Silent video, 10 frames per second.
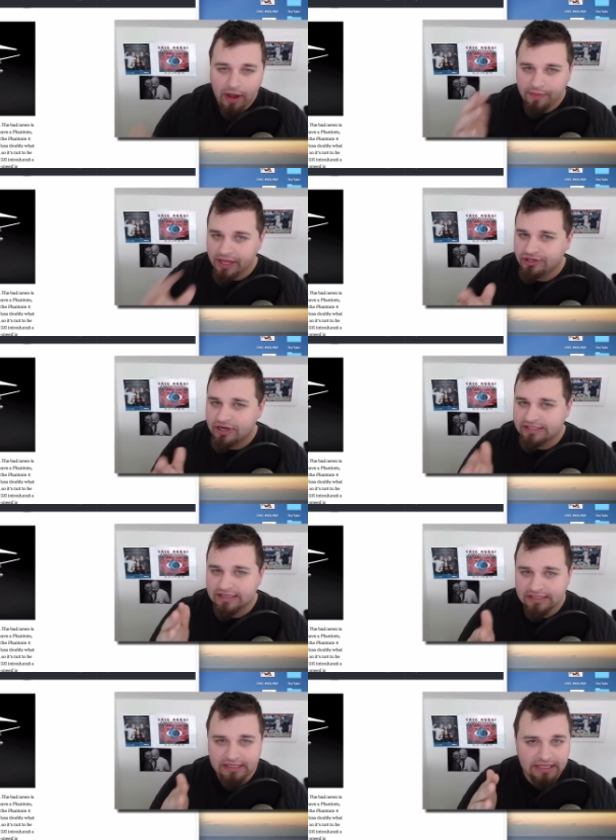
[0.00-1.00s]
I'd be interested
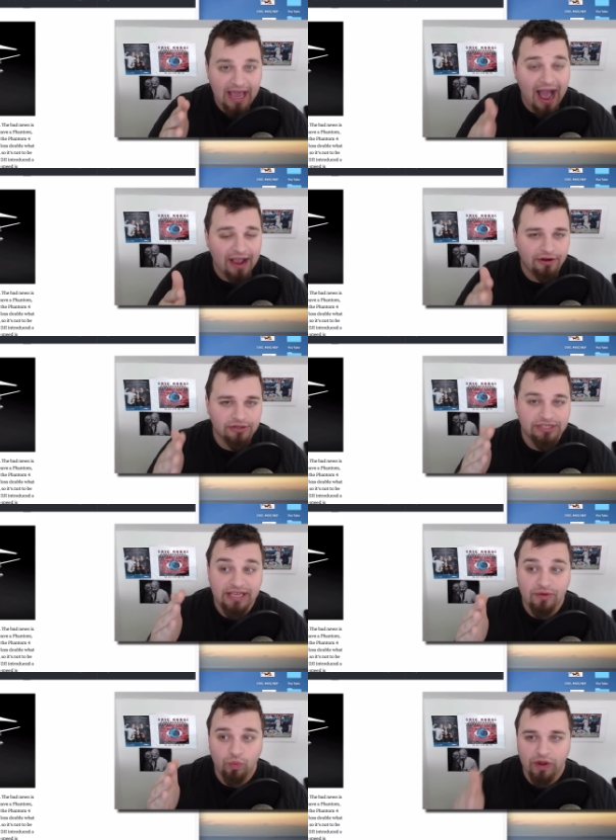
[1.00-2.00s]
to see the
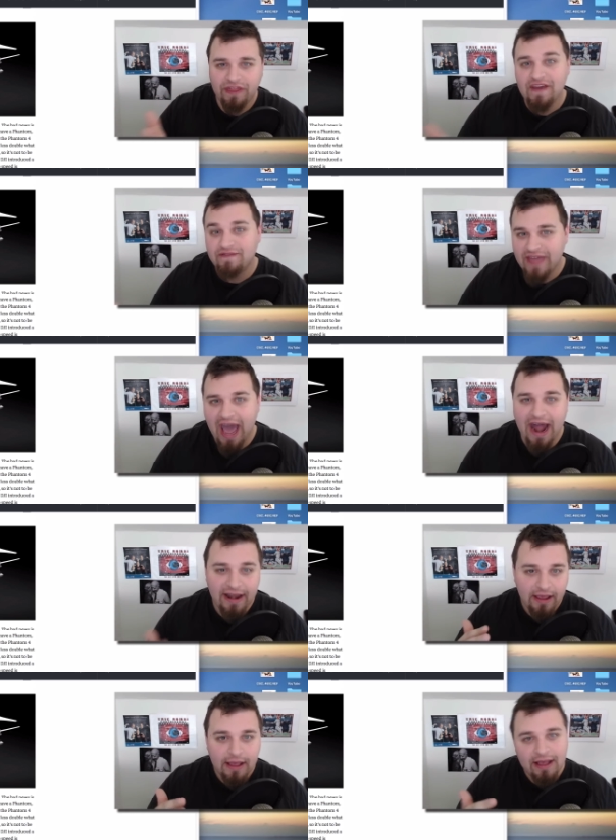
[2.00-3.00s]
accuracy within that.